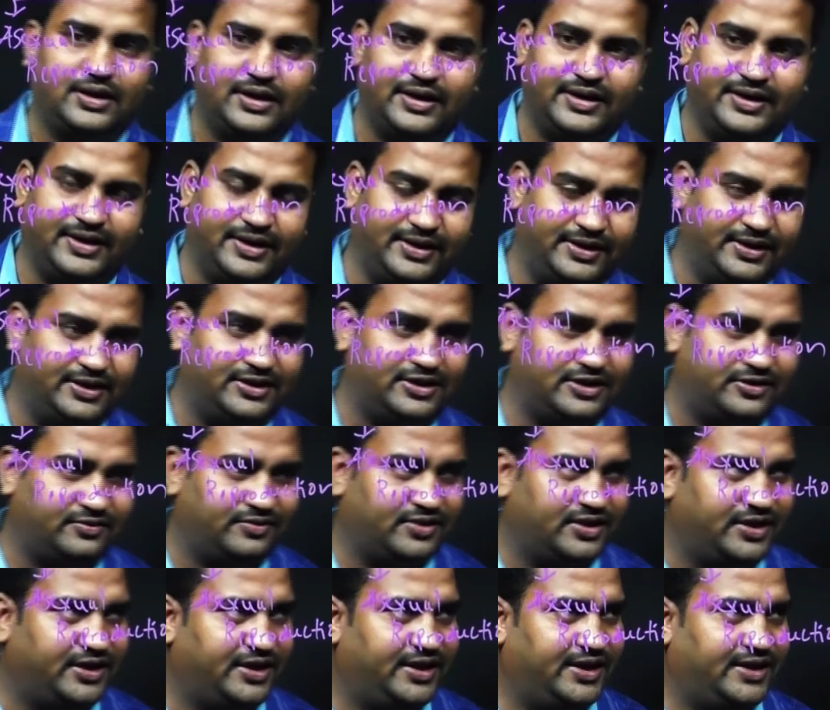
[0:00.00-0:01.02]
and another
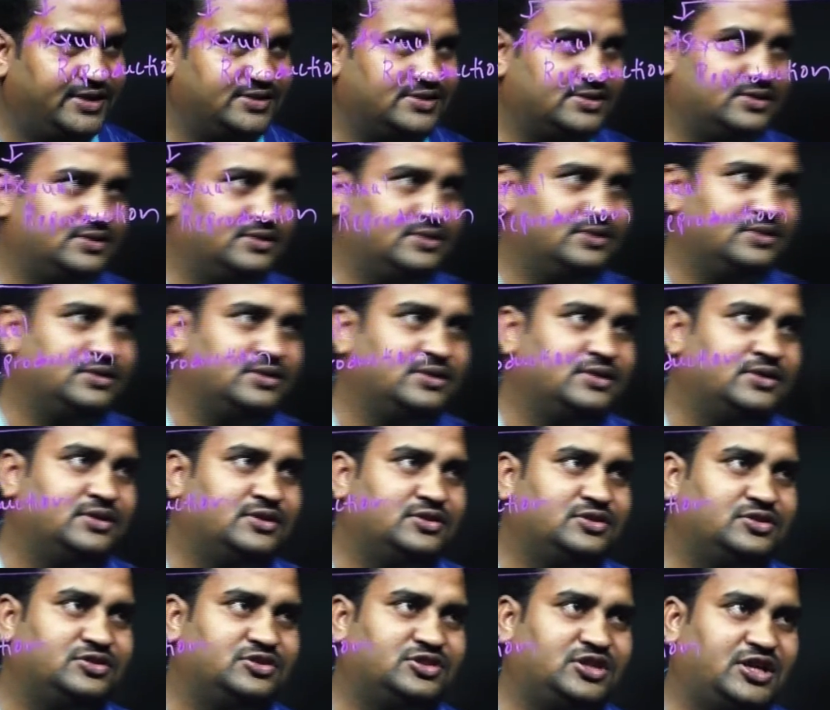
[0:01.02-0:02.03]
one is
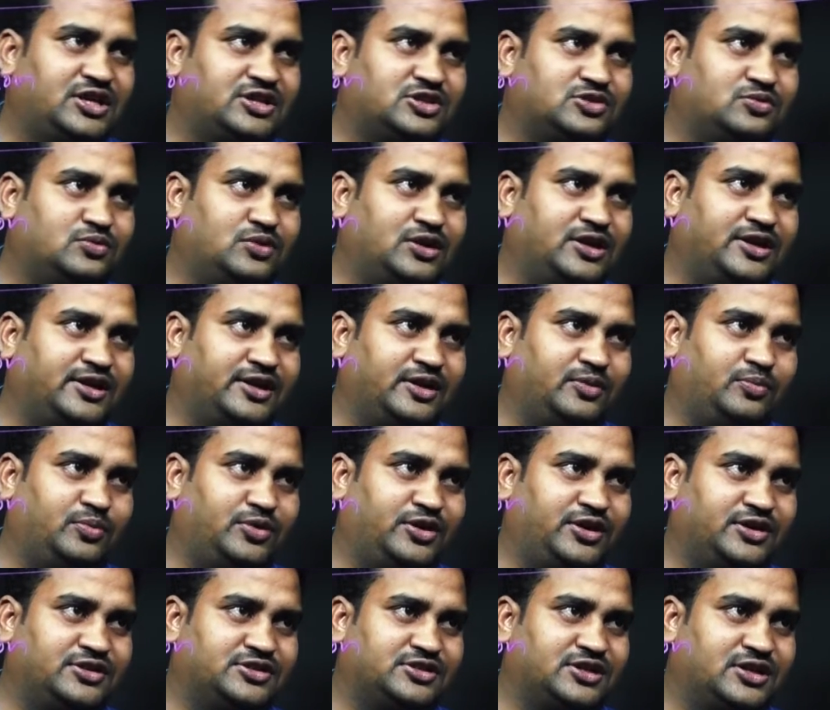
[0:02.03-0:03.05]
sexual
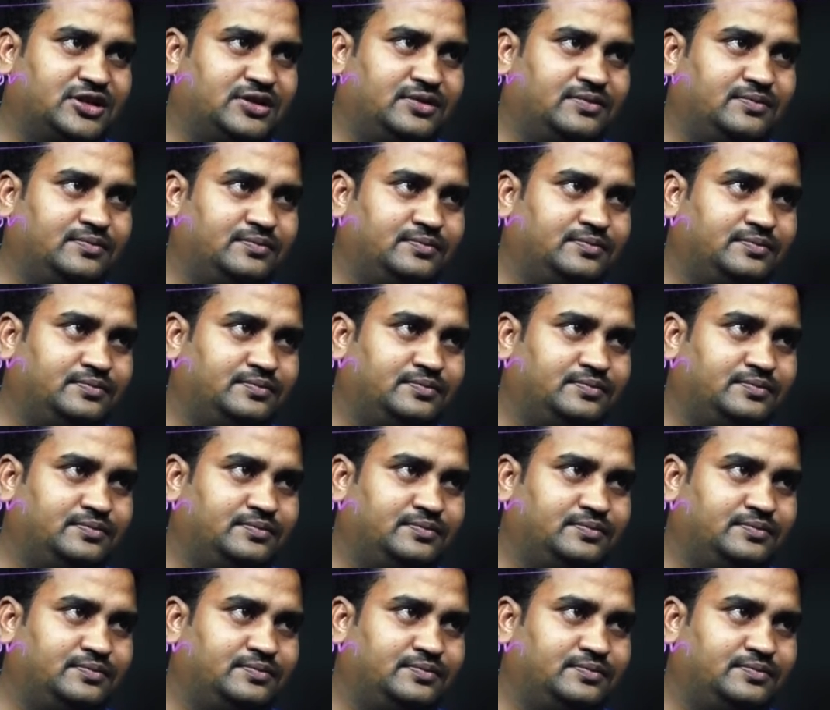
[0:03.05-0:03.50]
reproduction.